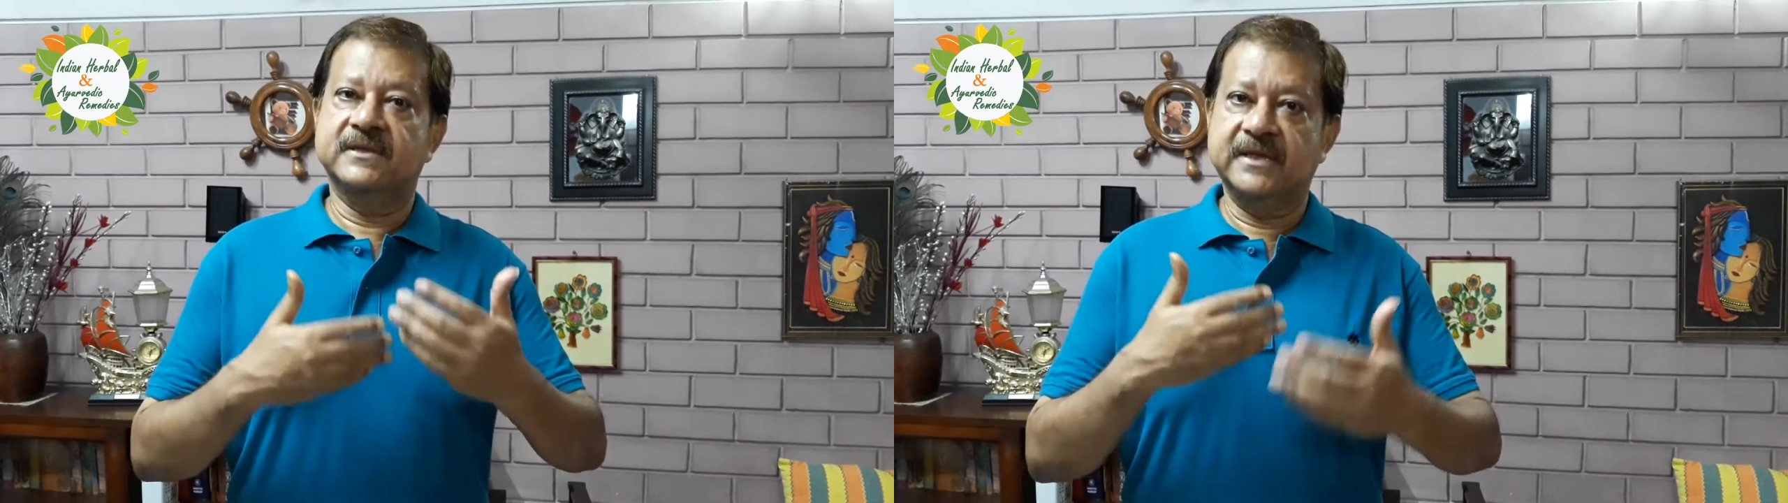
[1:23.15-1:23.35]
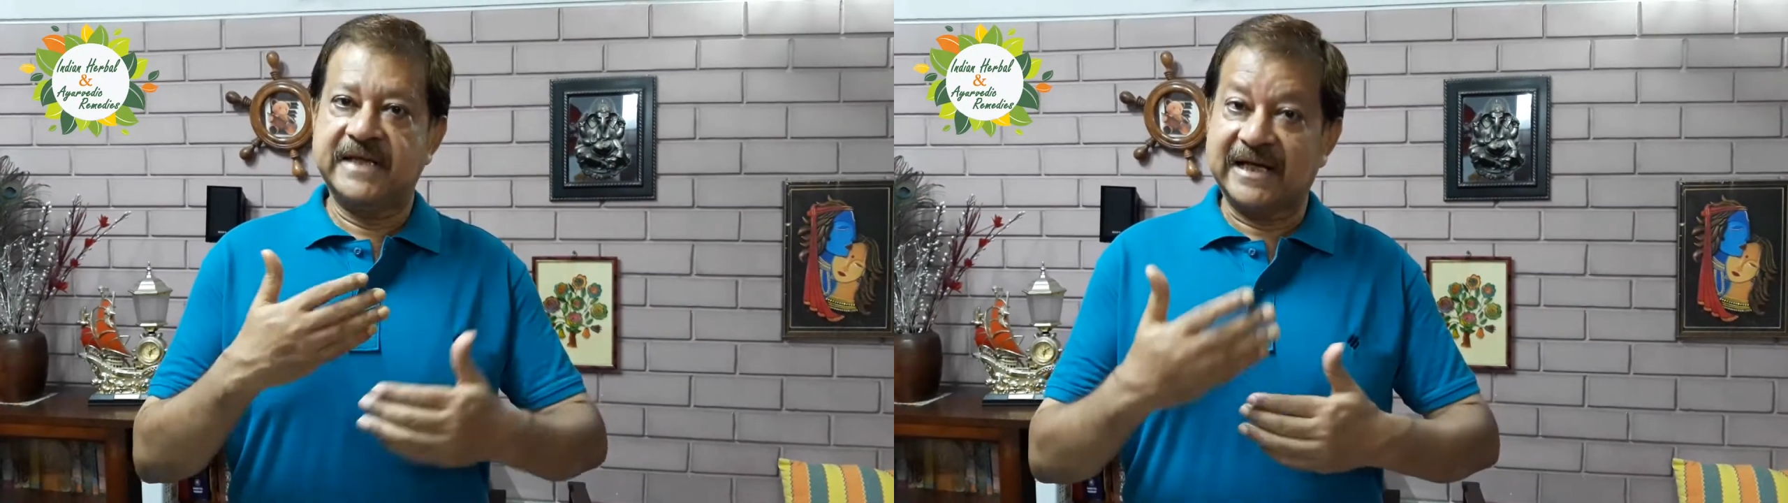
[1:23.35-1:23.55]

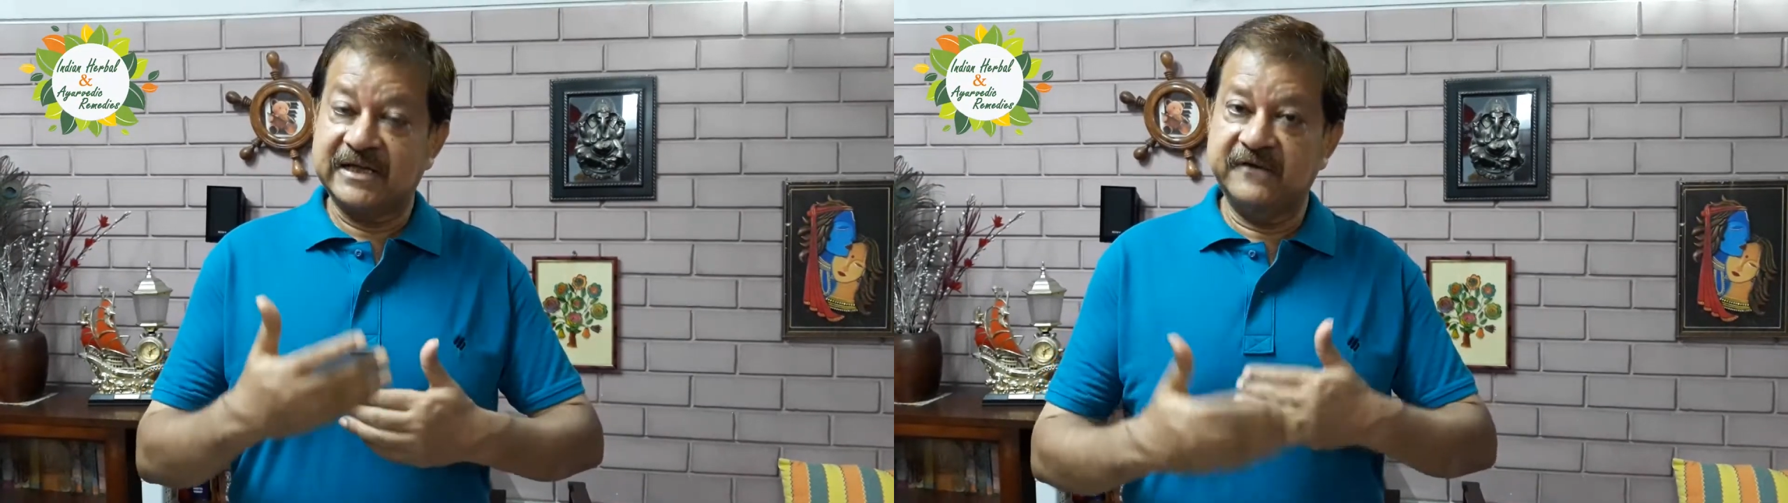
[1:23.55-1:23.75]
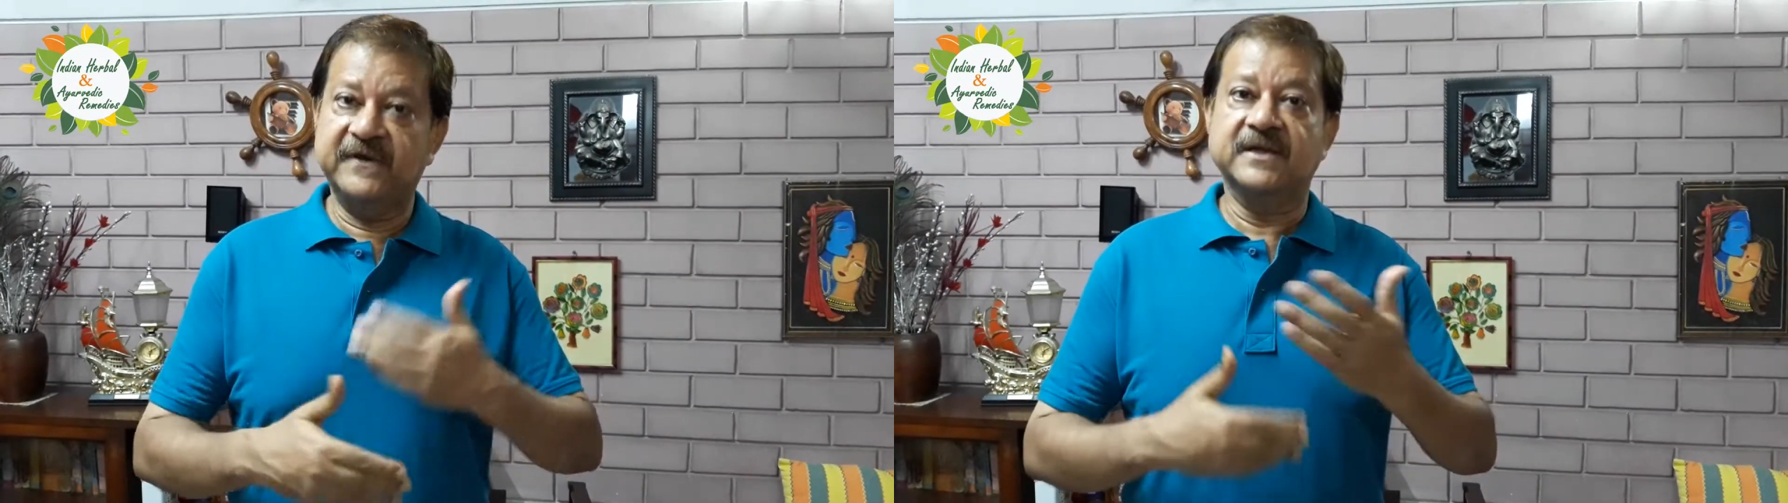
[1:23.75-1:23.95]
it
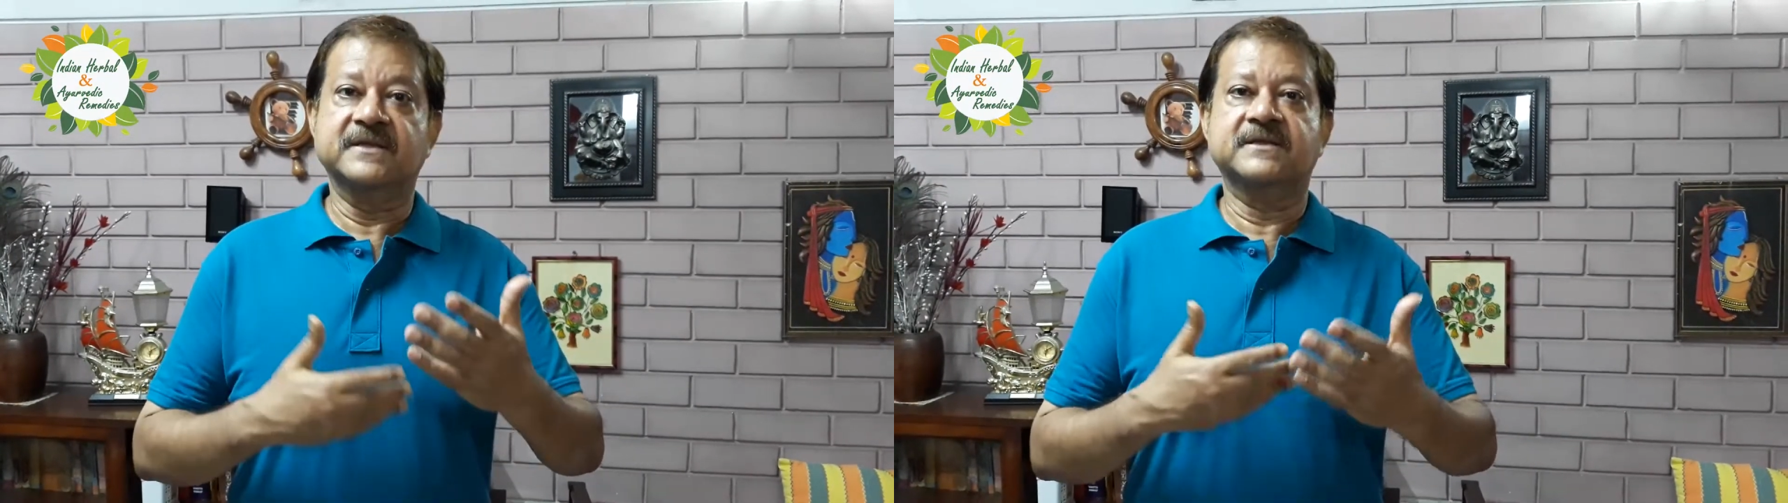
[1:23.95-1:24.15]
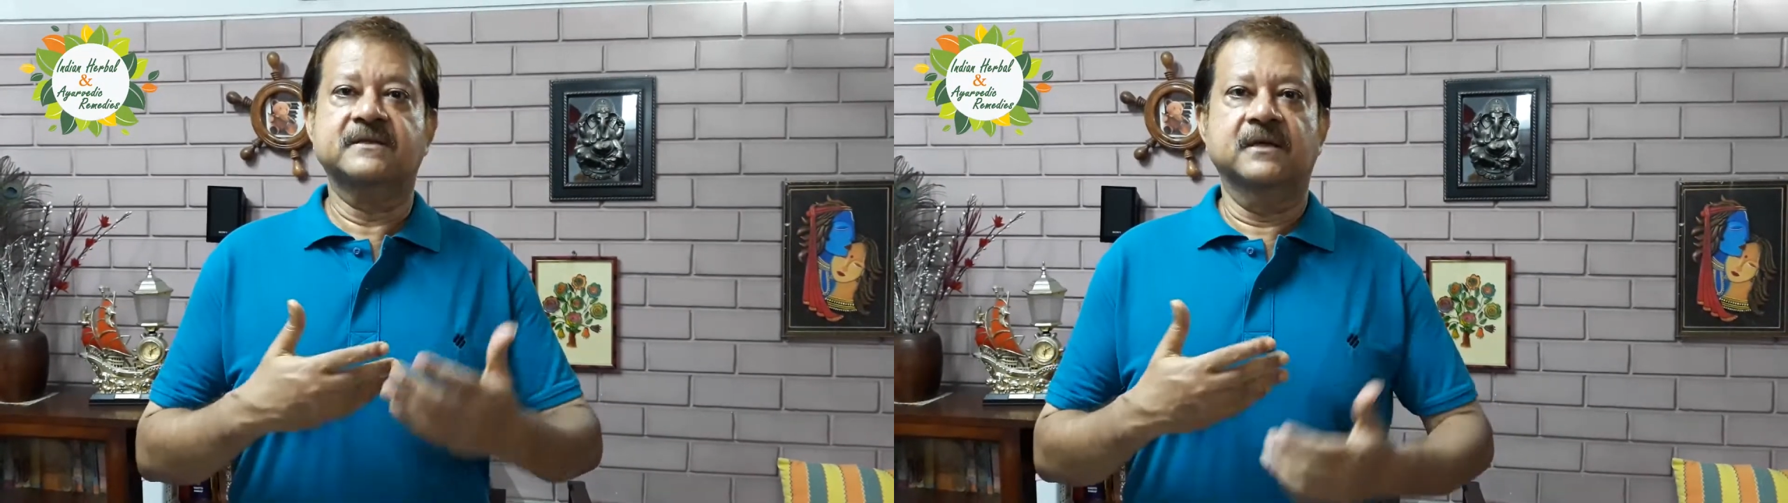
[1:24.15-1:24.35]

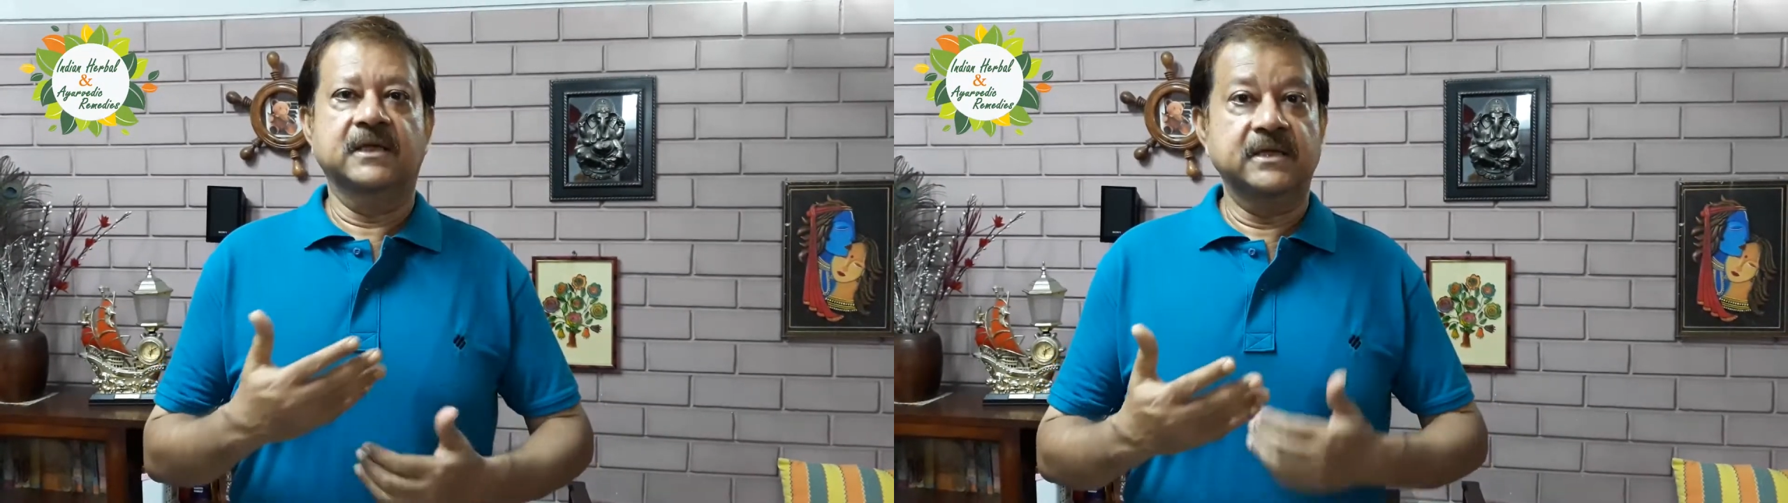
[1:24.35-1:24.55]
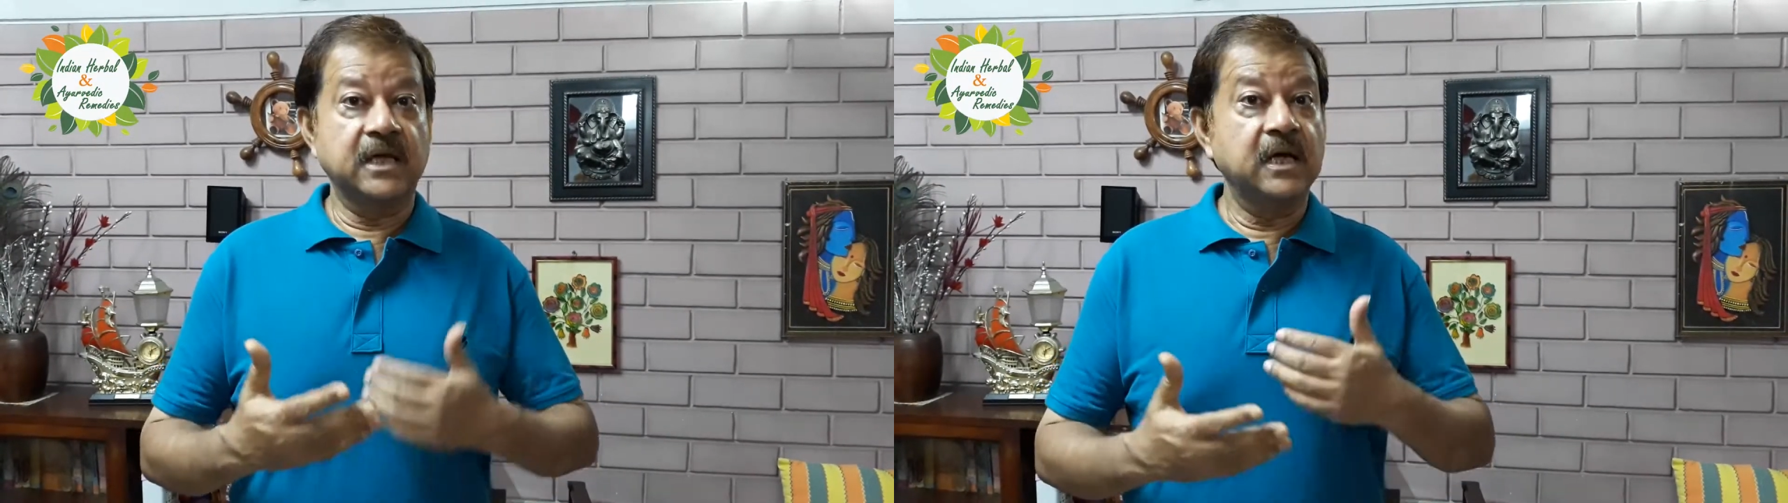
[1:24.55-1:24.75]
activates
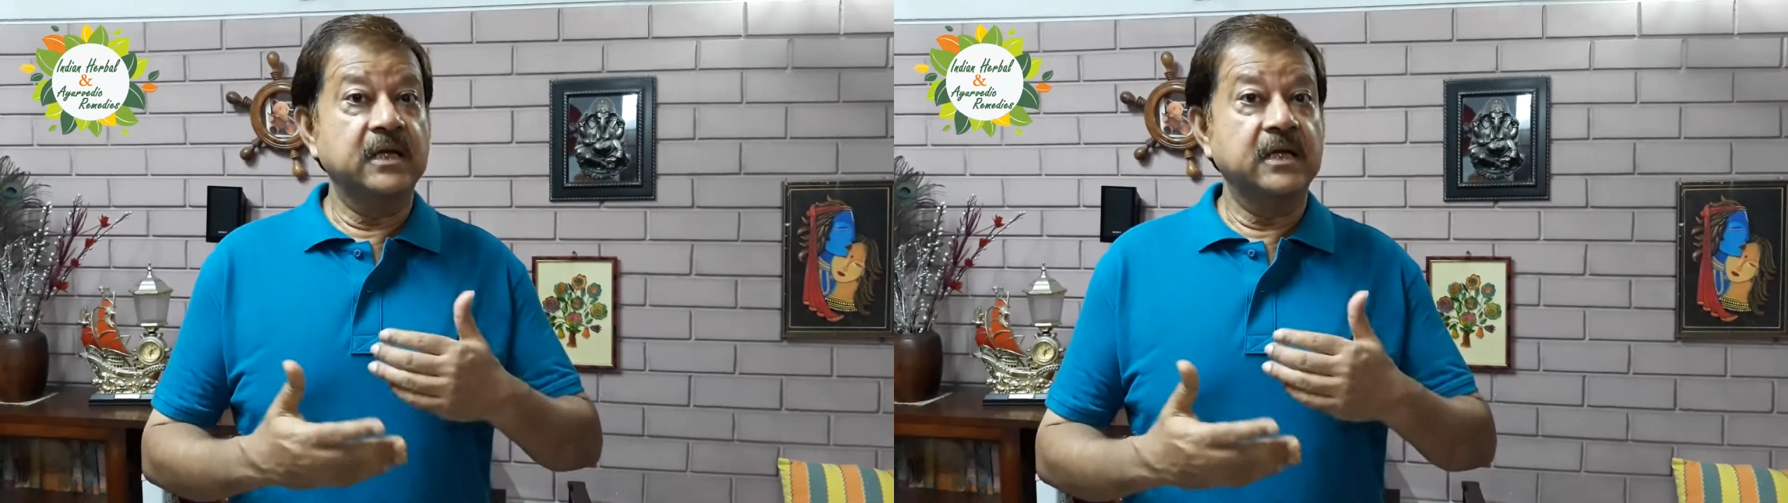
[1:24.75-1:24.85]
the